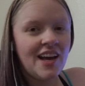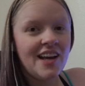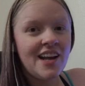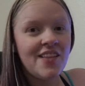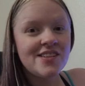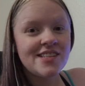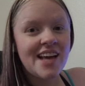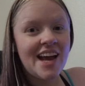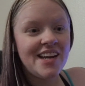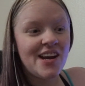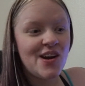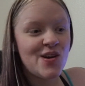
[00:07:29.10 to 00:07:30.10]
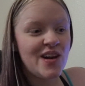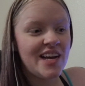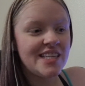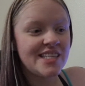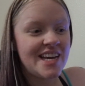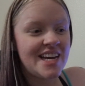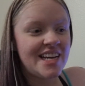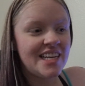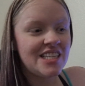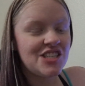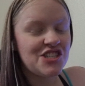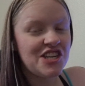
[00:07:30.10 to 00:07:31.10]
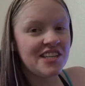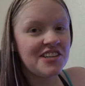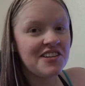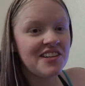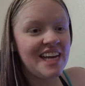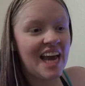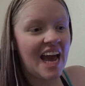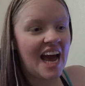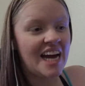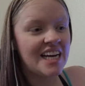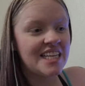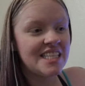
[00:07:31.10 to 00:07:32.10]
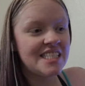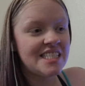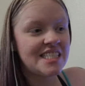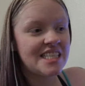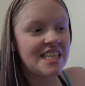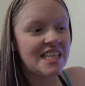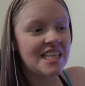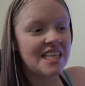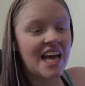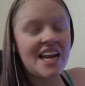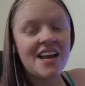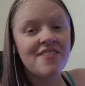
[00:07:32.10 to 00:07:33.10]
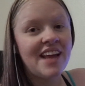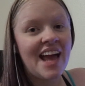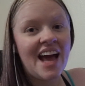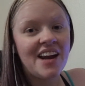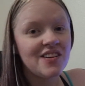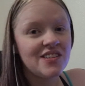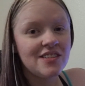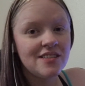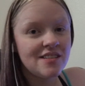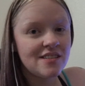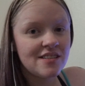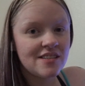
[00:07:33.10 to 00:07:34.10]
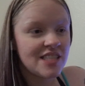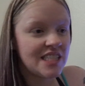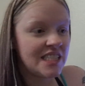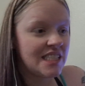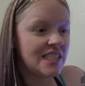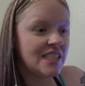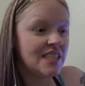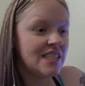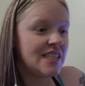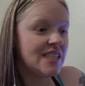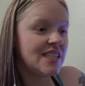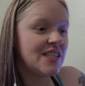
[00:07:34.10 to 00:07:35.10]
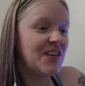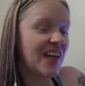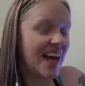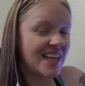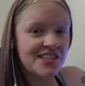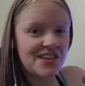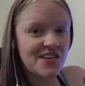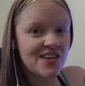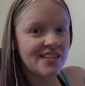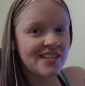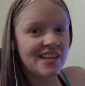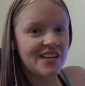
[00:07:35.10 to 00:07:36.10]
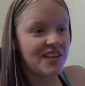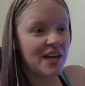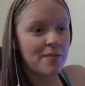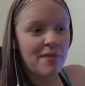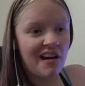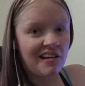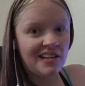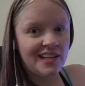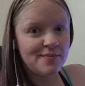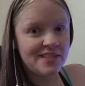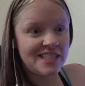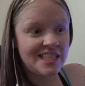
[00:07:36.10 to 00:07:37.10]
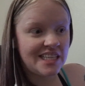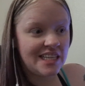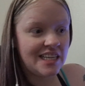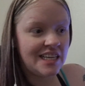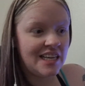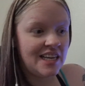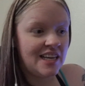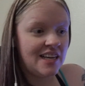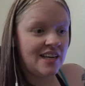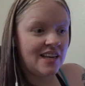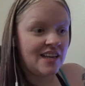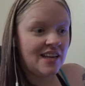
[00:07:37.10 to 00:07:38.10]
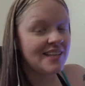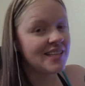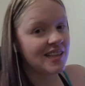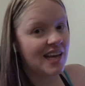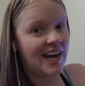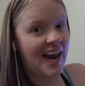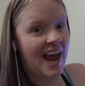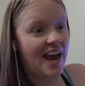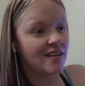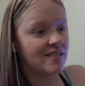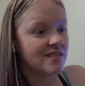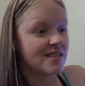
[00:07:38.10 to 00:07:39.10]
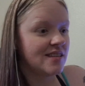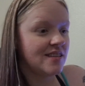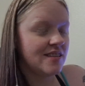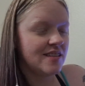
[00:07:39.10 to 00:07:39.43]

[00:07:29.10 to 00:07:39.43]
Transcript: Another side note is that she literally has enough candles to last her until the apocalypse. That's a lot of candles.